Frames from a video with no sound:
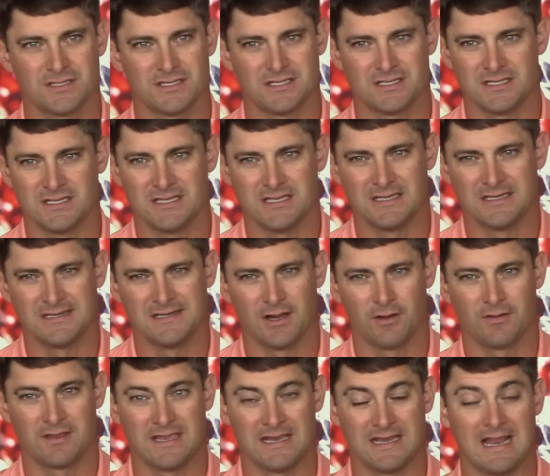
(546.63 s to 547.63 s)
It's it, you
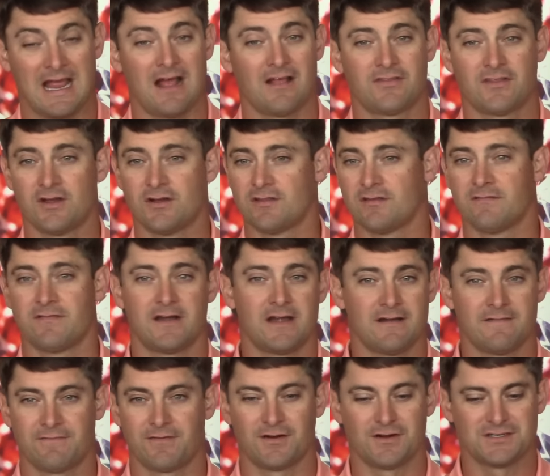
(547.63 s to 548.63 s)
know getting out there the
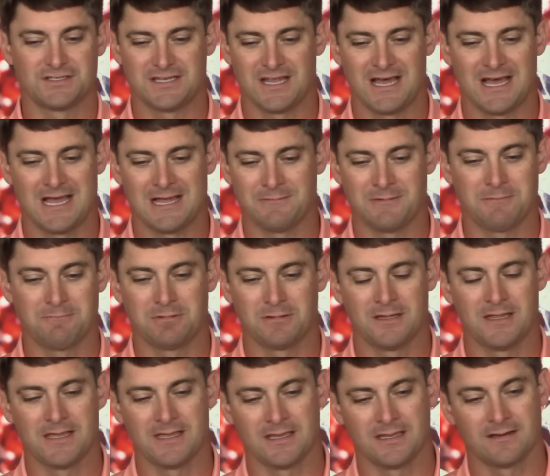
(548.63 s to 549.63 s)
very first time and
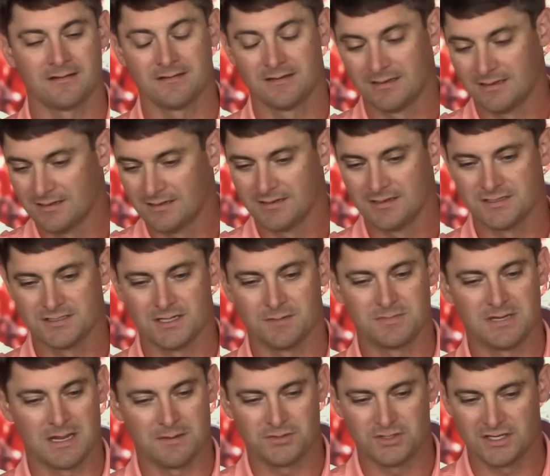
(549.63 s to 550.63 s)
playing.
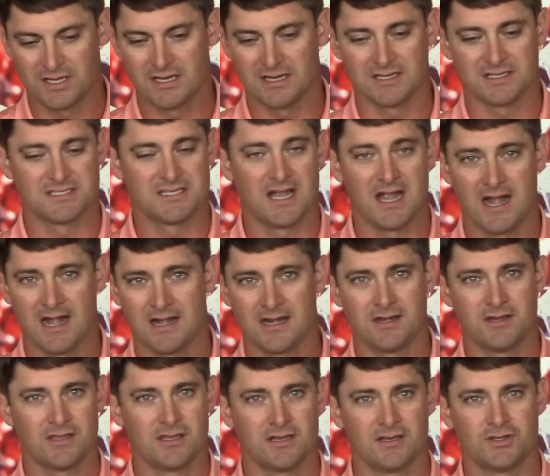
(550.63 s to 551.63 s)
Sometimes you get
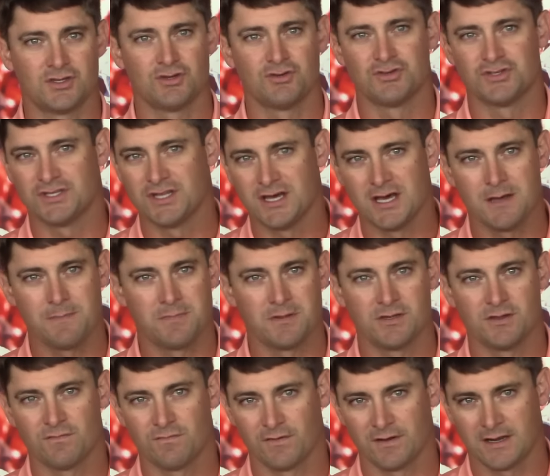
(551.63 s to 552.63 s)
excited, you get juiced up,
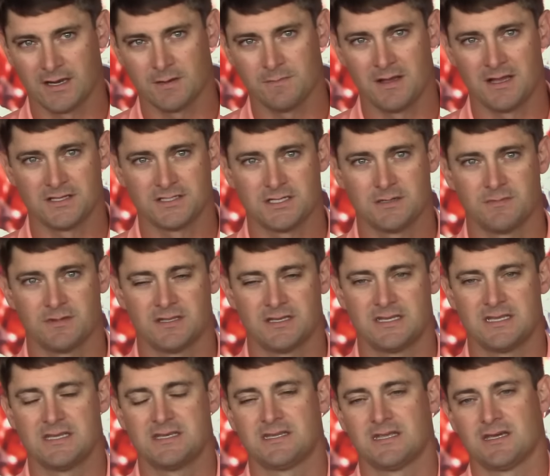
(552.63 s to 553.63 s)
and you forget about some of the
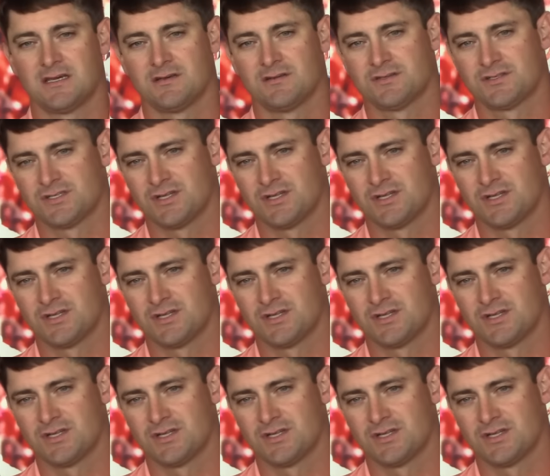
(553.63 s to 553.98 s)
details.